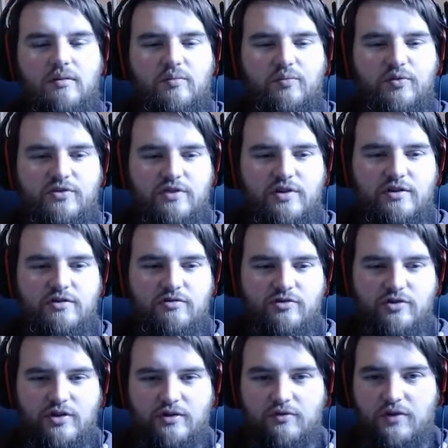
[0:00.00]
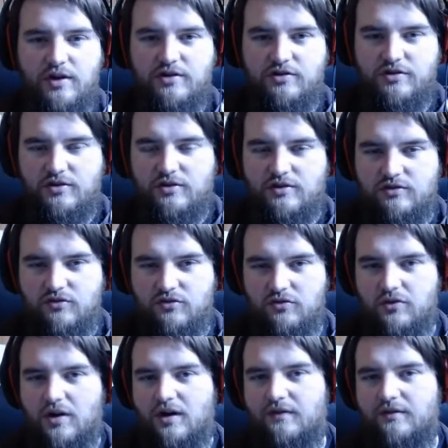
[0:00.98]
Procedural generation is too
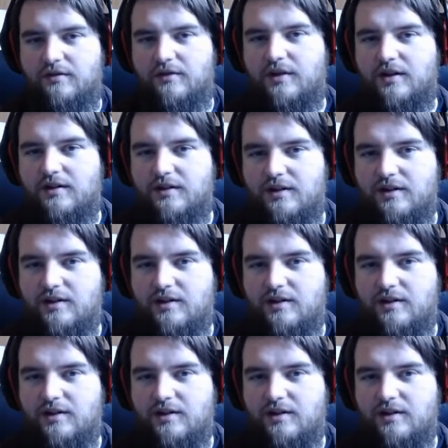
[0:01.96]
often, I think,